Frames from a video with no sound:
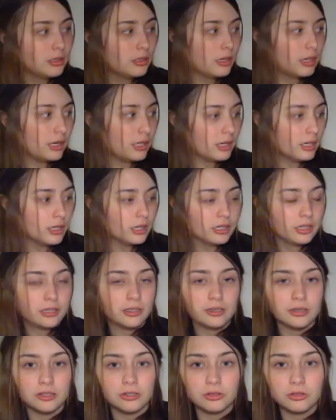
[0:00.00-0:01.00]

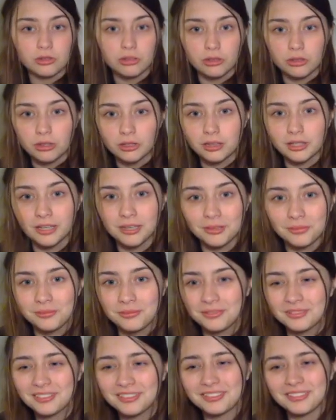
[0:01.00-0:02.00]
I draw them
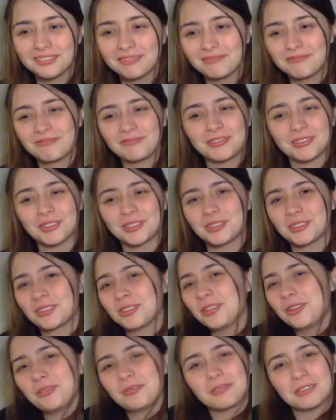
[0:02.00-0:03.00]
for
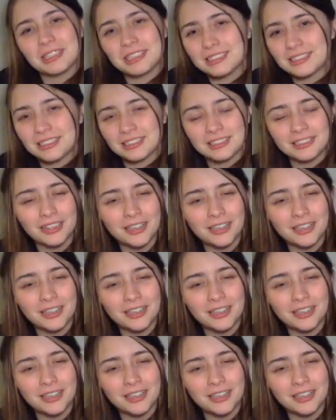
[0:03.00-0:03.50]
no reason.